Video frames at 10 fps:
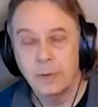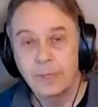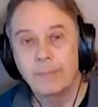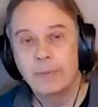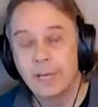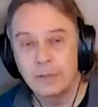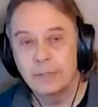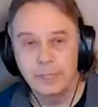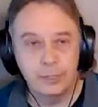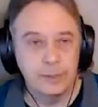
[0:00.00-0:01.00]
with a piano
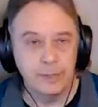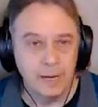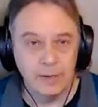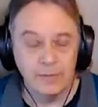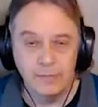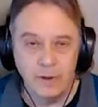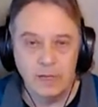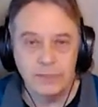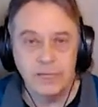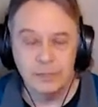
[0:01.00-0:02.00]
teacher in Niagara
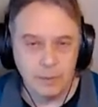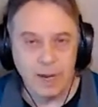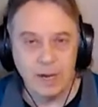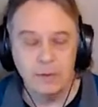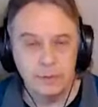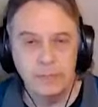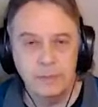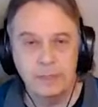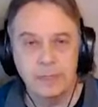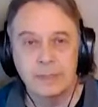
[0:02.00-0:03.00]
Falls at Duraco's
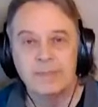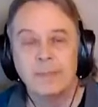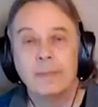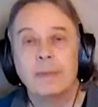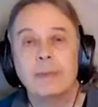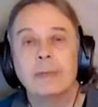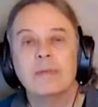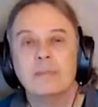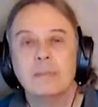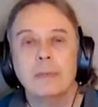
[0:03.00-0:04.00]
Music.
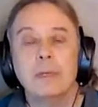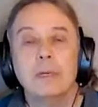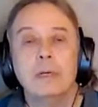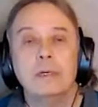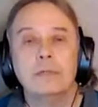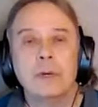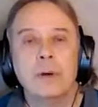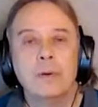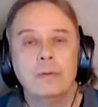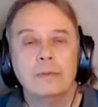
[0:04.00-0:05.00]

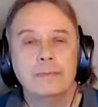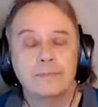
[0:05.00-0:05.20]
So